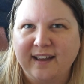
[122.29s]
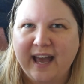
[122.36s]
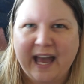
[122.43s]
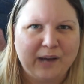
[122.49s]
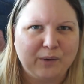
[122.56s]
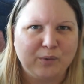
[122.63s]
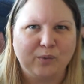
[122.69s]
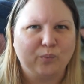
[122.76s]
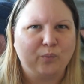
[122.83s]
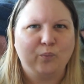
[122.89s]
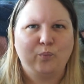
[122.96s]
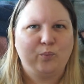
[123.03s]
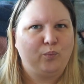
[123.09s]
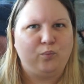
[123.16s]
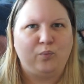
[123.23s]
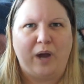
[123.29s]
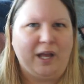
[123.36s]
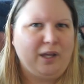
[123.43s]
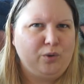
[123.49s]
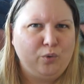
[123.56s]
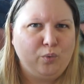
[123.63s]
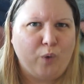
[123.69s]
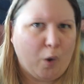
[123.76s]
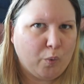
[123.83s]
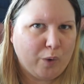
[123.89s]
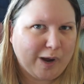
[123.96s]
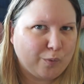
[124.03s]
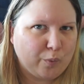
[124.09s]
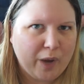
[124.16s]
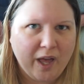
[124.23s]
How, who, what,
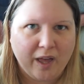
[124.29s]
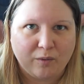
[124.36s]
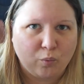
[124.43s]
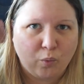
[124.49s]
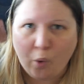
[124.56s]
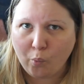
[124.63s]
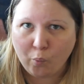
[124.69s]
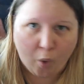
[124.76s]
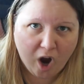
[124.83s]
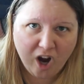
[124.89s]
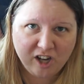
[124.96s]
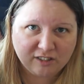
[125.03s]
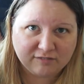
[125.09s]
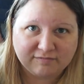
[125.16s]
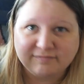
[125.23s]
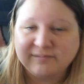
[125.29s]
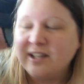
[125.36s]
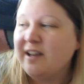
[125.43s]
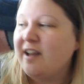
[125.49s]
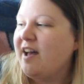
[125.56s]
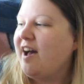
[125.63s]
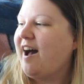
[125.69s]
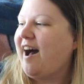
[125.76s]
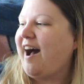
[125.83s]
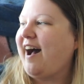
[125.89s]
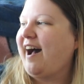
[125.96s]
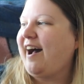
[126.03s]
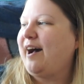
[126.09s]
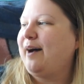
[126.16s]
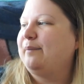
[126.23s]
where, where, what, what?
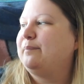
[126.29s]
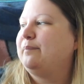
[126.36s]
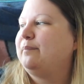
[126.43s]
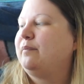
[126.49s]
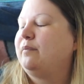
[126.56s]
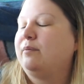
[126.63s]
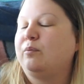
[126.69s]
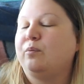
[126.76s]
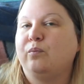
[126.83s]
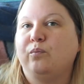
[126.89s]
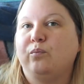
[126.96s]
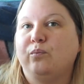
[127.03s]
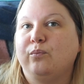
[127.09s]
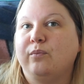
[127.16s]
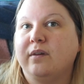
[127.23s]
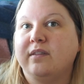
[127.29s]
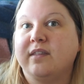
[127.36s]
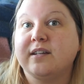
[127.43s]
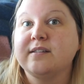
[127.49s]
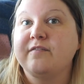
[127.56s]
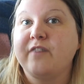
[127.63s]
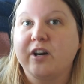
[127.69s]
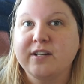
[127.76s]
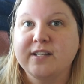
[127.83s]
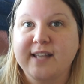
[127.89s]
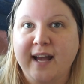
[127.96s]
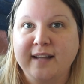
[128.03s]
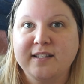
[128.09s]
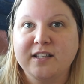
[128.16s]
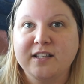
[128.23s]
Um, there's a very
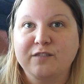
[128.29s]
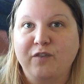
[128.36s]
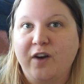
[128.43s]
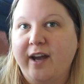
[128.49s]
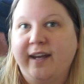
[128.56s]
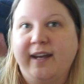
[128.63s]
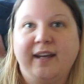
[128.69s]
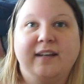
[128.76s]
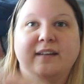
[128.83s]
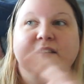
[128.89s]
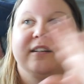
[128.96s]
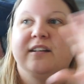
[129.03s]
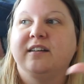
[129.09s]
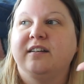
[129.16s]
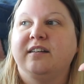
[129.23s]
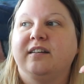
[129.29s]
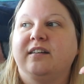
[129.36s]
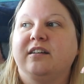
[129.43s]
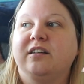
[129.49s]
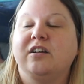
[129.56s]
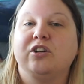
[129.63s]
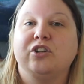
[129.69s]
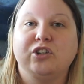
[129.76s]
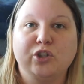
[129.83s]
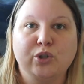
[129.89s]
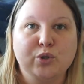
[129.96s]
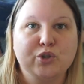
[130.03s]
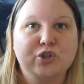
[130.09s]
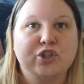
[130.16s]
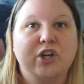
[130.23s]
satisfying
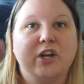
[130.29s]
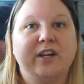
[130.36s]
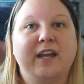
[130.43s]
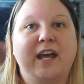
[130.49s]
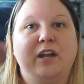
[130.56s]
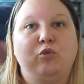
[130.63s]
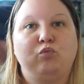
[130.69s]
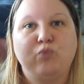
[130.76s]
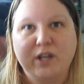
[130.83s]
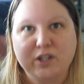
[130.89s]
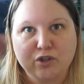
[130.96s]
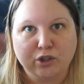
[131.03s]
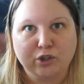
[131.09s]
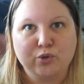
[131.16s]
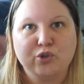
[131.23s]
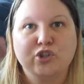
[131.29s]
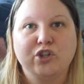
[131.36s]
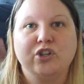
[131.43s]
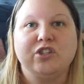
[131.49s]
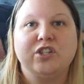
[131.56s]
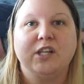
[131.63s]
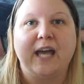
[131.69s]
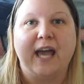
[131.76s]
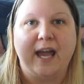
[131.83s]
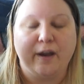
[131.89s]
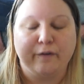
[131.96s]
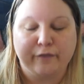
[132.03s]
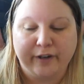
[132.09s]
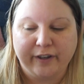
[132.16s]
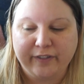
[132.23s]
conclusion and a resolution to
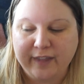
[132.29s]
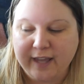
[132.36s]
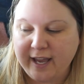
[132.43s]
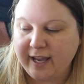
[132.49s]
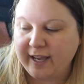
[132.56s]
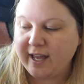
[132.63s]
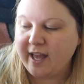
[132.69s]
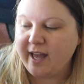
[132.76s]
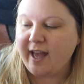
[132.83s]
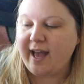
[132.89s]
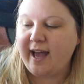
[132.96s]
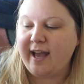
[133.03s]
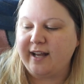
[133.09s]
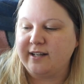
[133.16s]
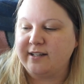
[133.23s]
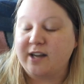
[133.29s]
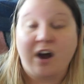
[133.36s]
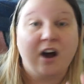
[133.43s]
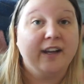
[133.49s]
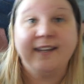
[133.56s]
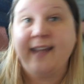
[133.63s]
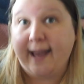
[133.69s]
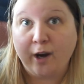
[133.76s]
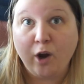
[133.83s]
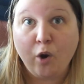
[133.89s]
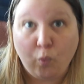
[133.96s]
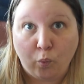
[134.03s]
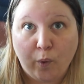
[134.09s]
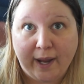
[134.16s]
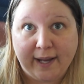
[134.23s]
everything, and I
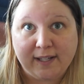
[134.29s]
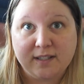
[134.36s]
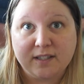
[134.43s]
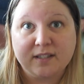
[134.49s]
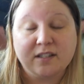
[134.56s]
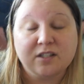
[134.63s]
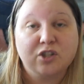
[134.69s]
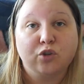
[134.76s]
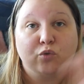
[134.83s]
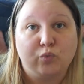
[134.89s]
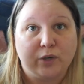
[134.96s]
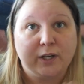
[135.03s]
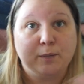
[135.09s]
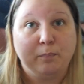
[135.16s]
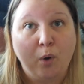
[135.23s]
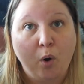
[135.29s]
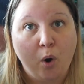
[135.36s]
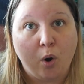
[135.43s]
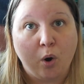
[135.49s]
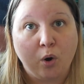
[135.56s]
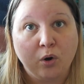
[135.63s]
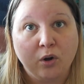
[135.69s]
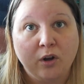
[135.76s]
cannot wait to read more.